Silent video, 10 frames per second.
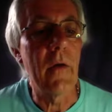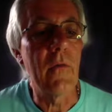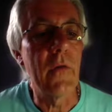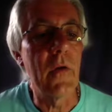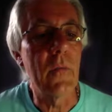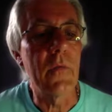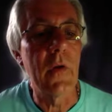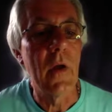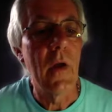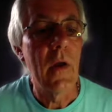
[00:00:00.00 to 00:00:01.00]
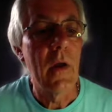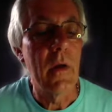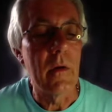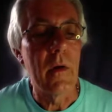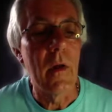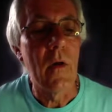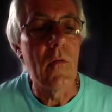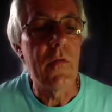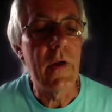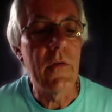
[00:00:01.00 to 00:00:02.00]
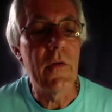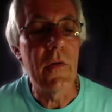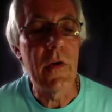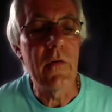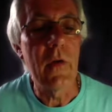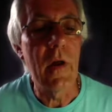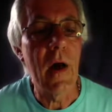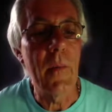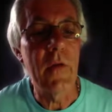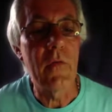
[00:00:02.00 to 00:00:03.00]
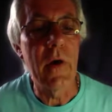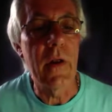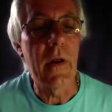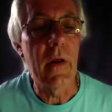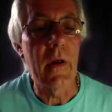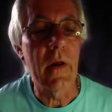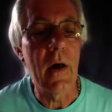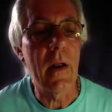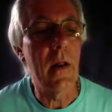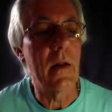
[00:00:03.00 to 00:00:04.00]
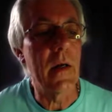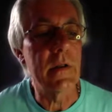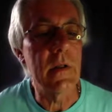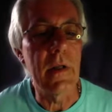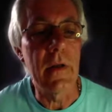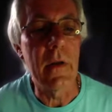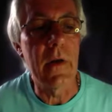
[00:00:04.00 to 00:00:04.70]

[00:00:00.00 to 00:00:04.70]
On films received his initial army training at Carlisle Castle in